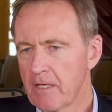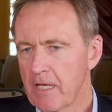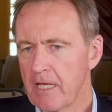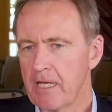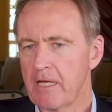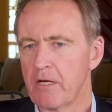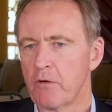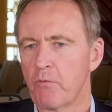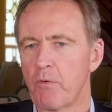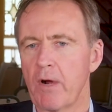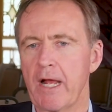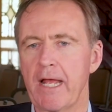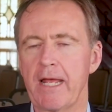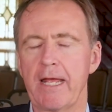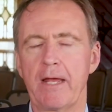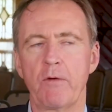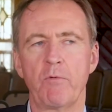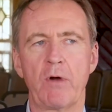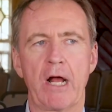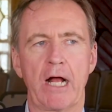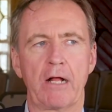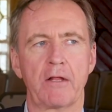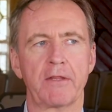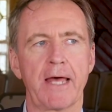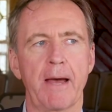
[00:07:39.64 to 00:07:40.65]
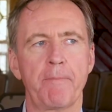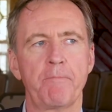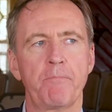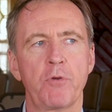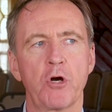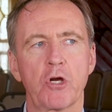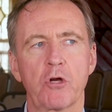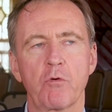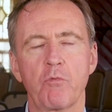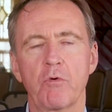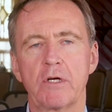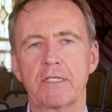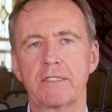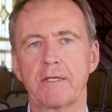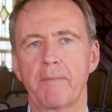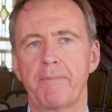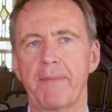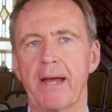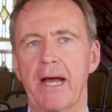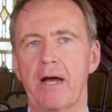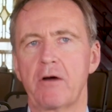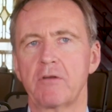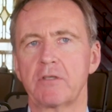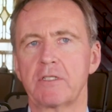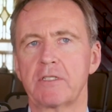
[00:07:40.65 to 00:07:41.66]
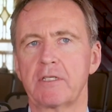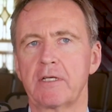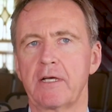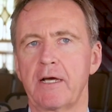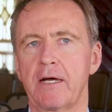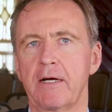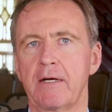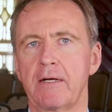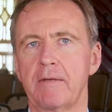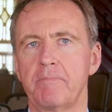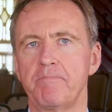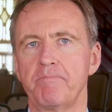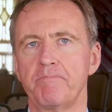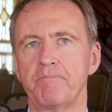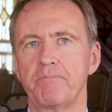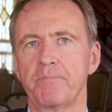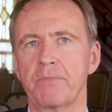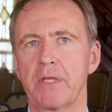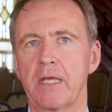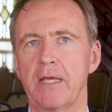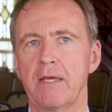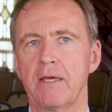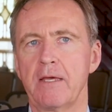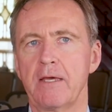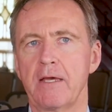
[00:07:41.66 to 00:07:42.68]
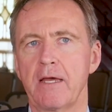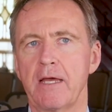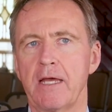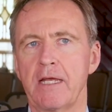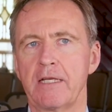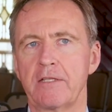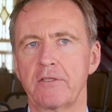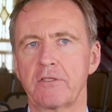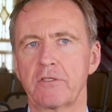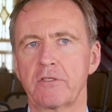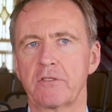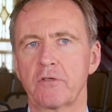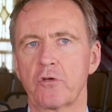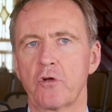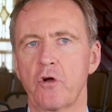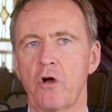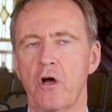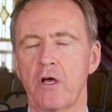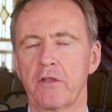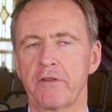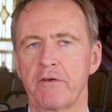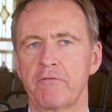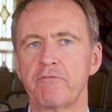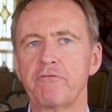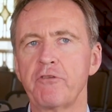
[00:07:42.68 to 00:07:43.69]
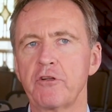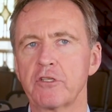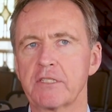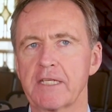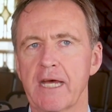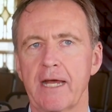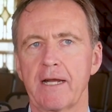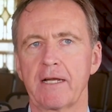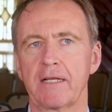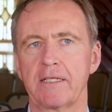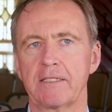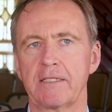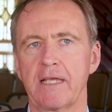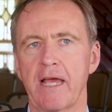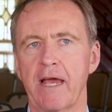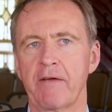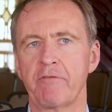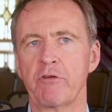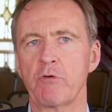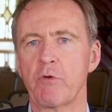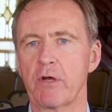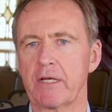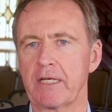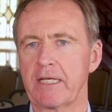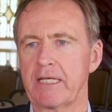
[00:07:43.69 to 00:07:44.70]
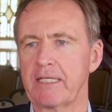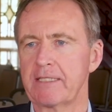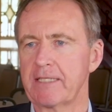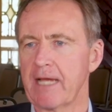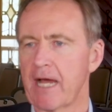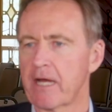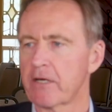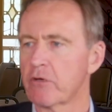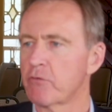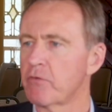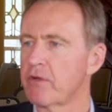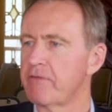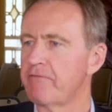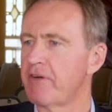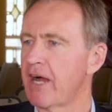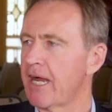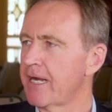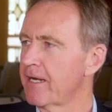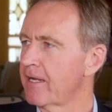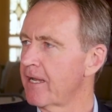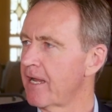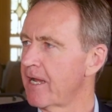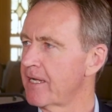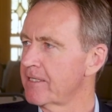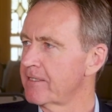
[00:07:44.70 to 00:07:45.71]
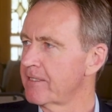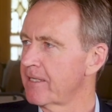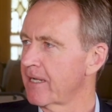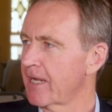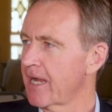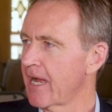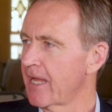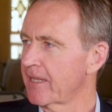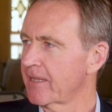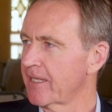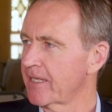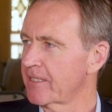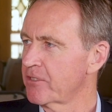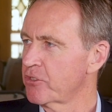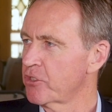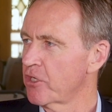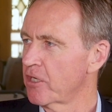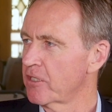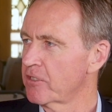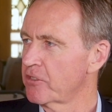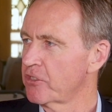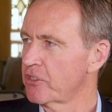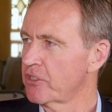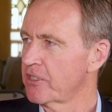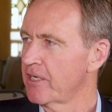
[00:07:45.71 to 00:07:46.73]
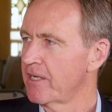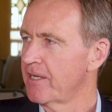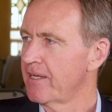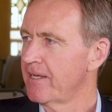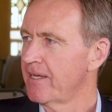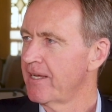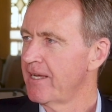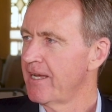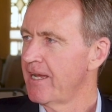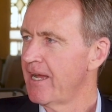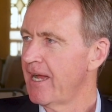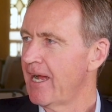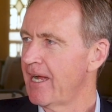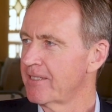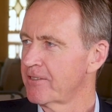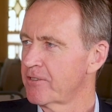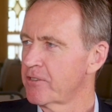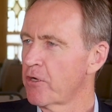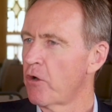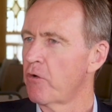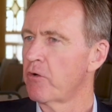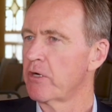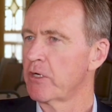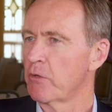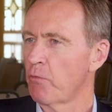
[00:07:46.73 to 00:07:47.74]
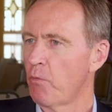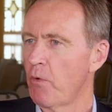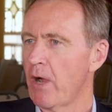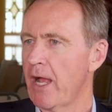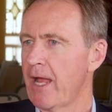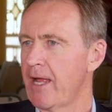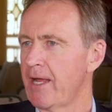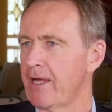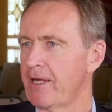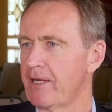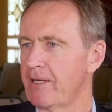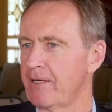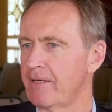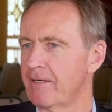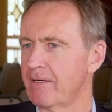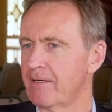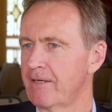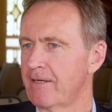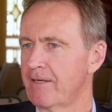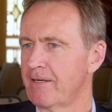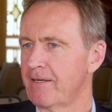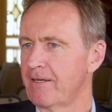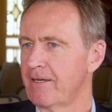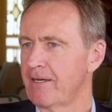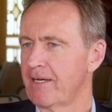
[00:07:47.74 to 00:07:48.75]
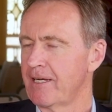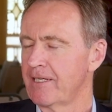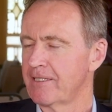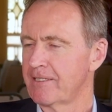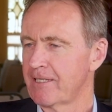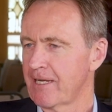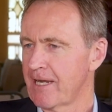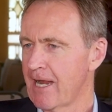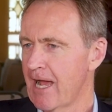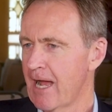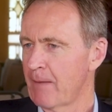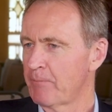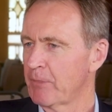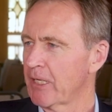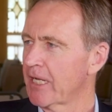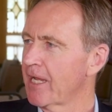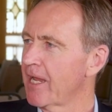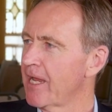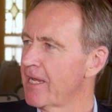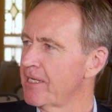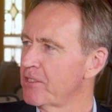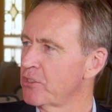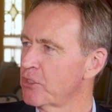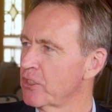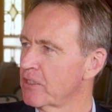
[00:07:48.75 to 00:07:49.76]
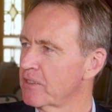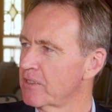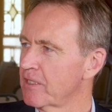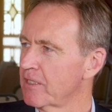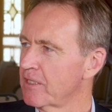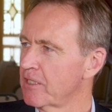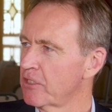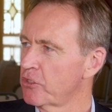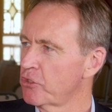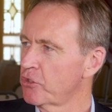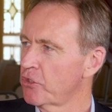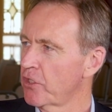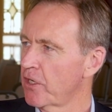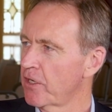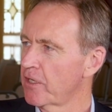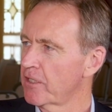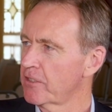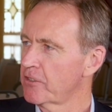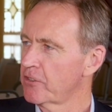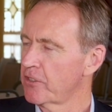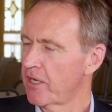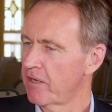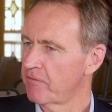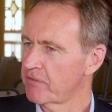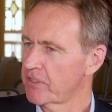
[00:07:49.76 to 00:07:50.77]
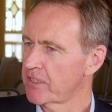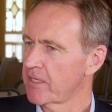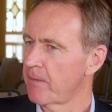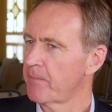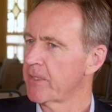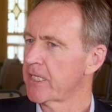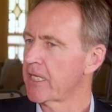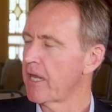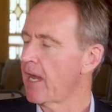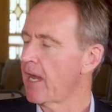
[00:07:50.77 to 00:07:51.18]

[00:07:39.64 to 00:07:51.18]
In a way, well, that book was about, it's called, the full title is Everyone Leads, How to Revitalize the Catholic Church. And so in a way, it's an application to the church of some of